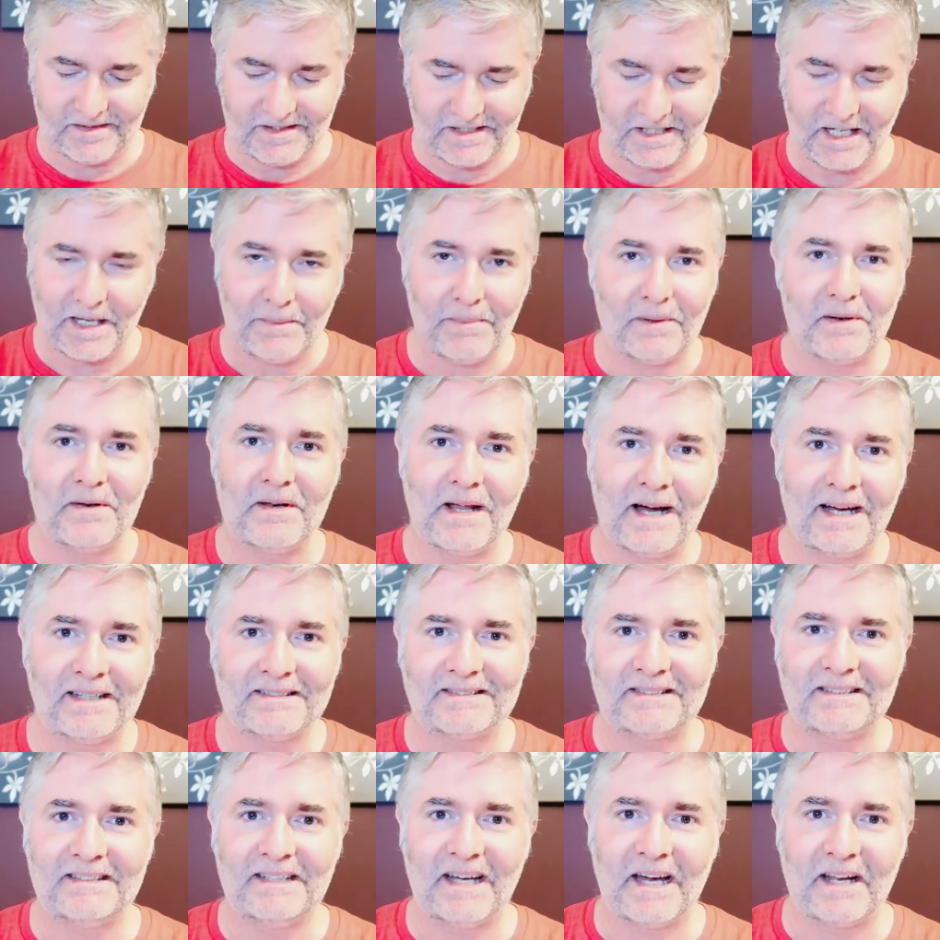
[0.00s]
cheap and
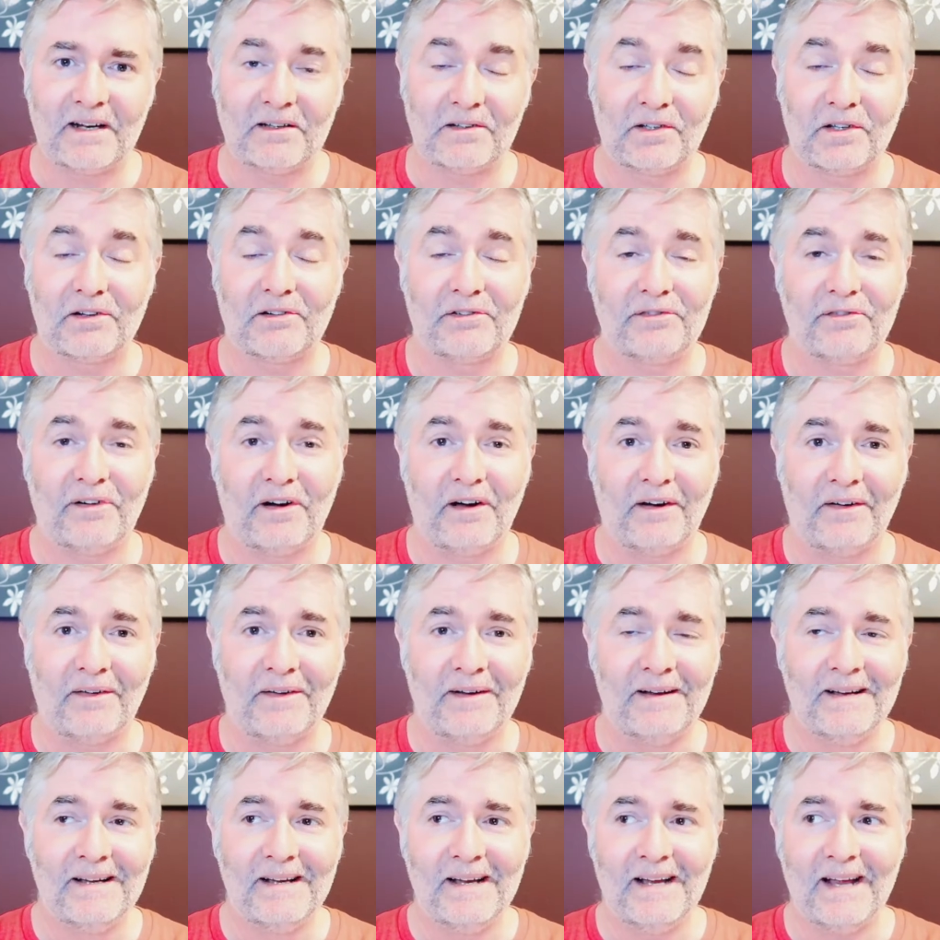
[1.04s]
nasty and a lot of fun.
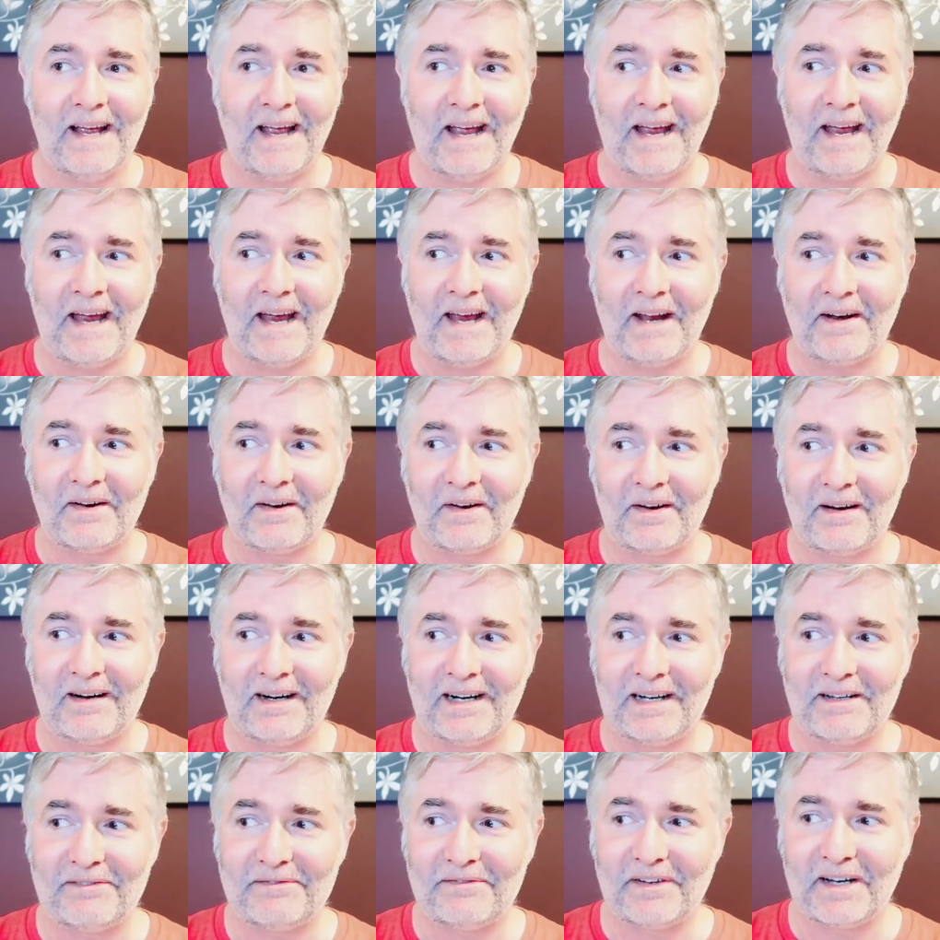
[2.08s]
And
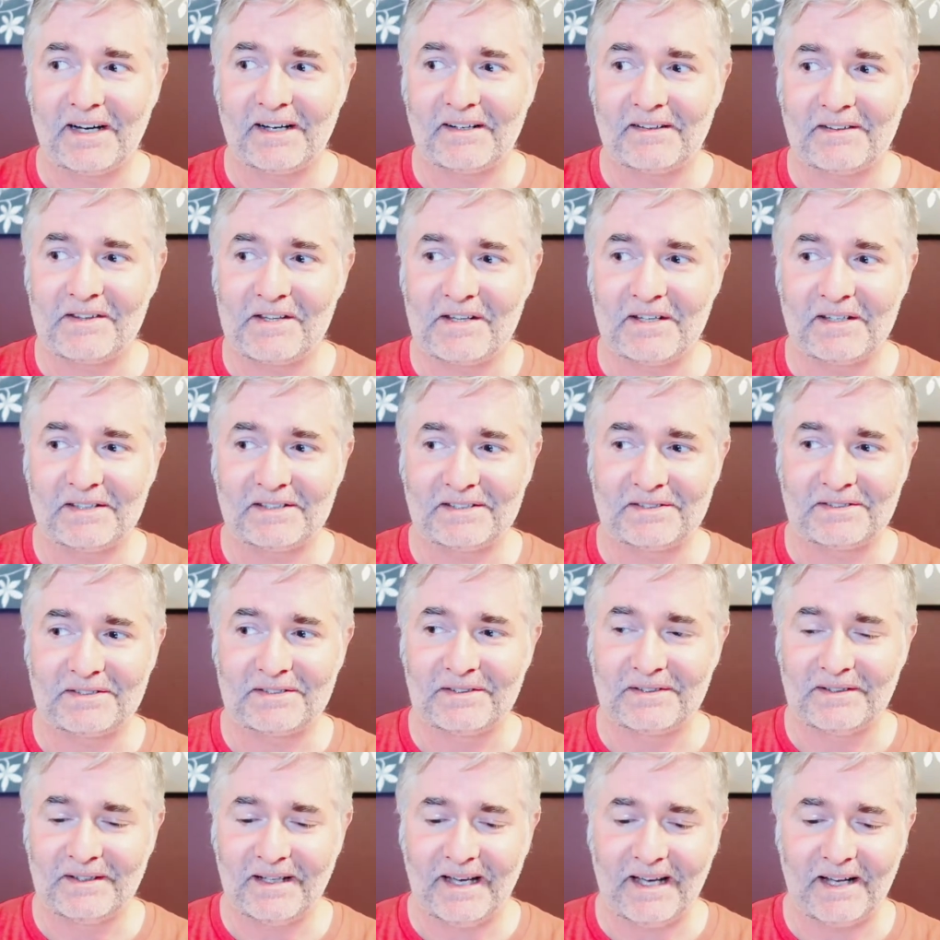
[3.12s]
I found
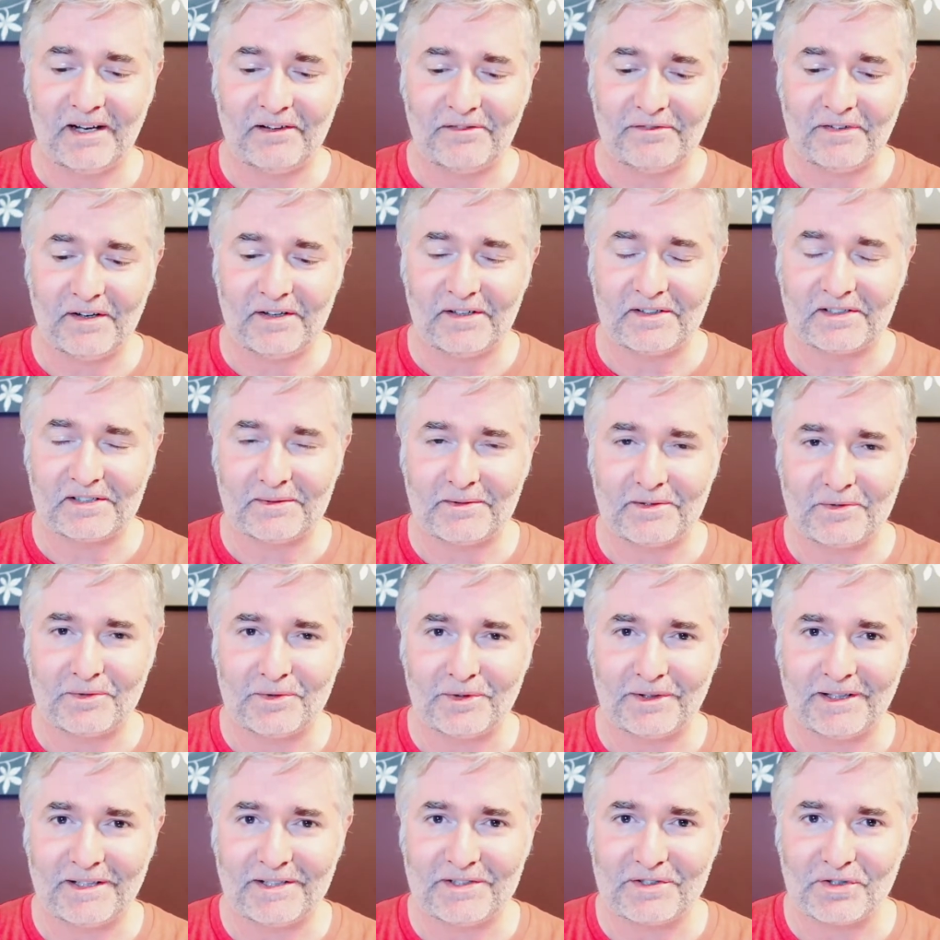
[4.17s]
this, and I found it to be
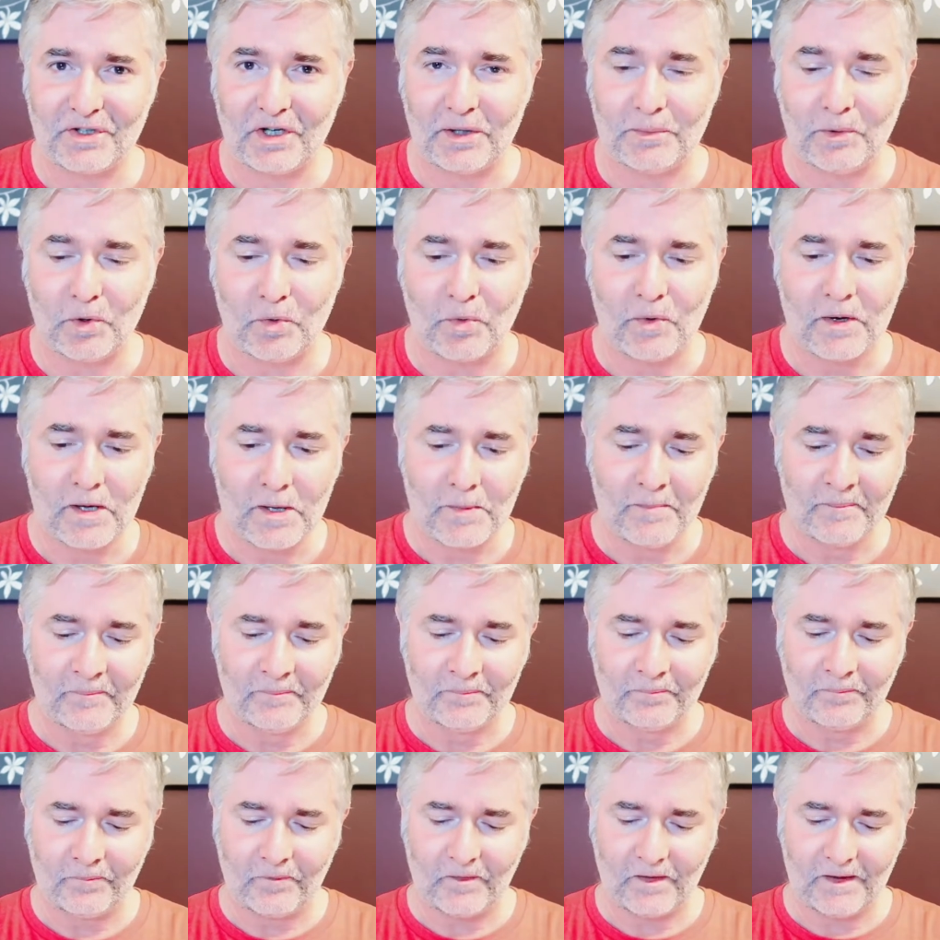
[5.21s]
really enjoyable.
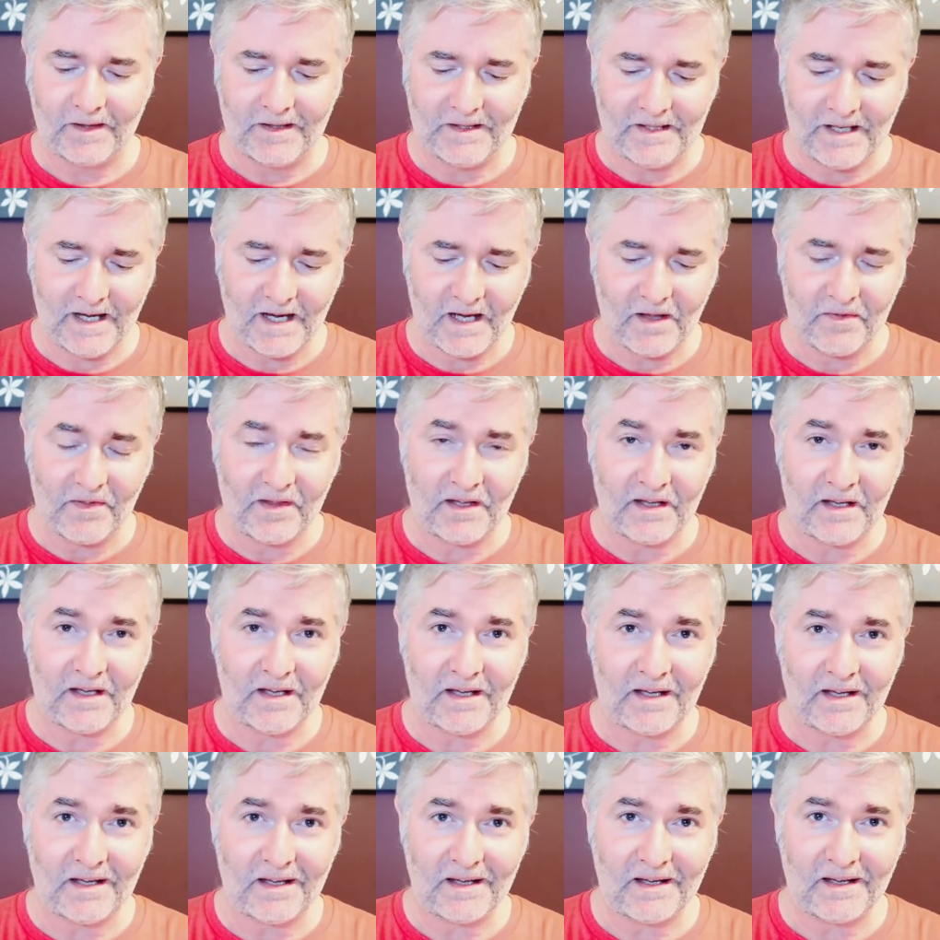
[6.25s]
Yeah,
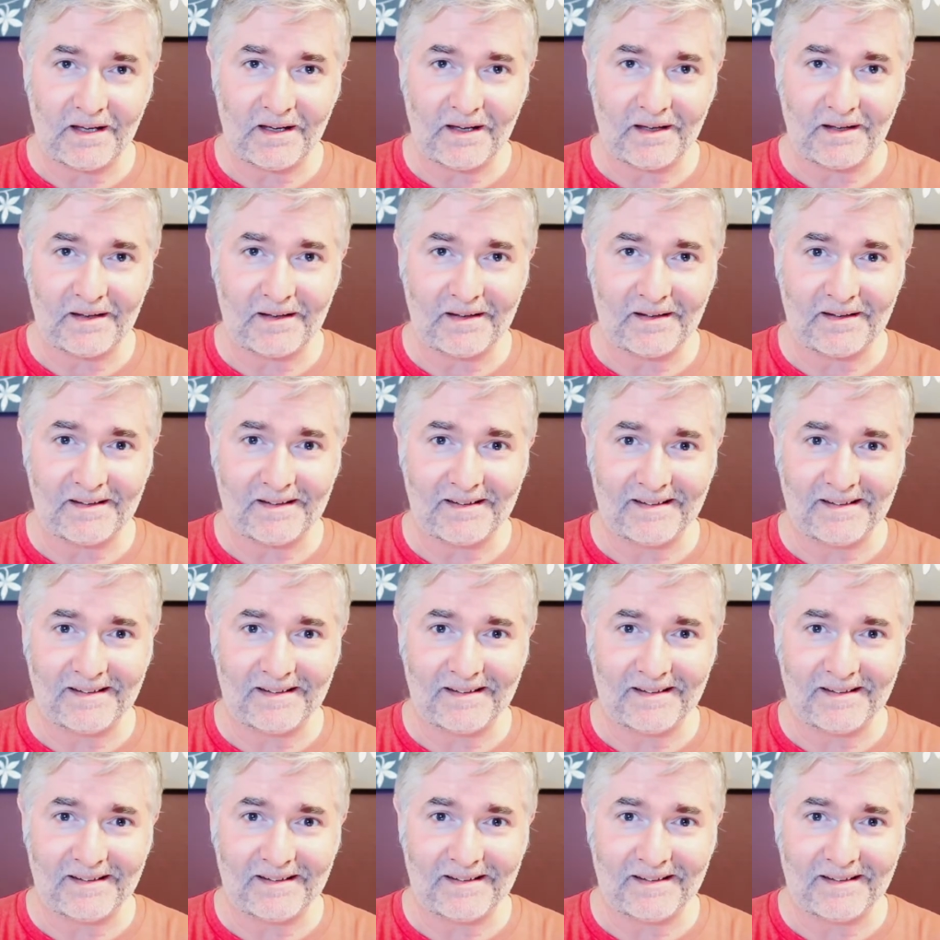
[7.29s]
the